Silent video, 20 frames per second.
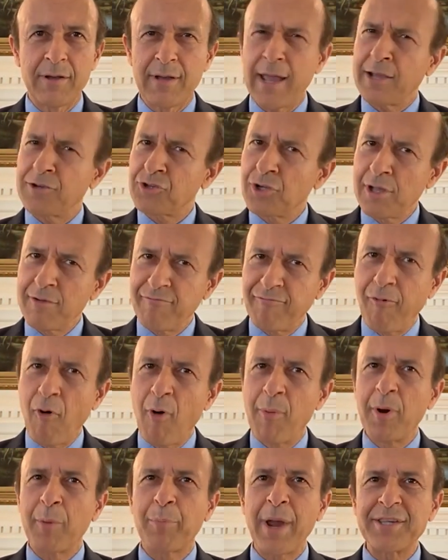actually
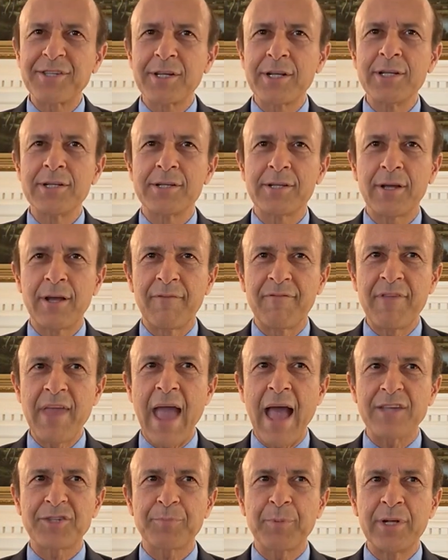former president of the
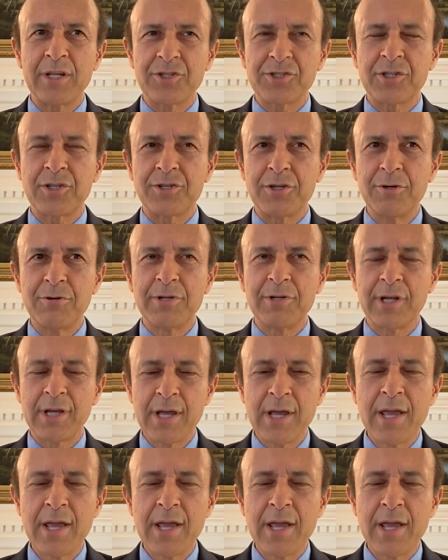Aspen Institute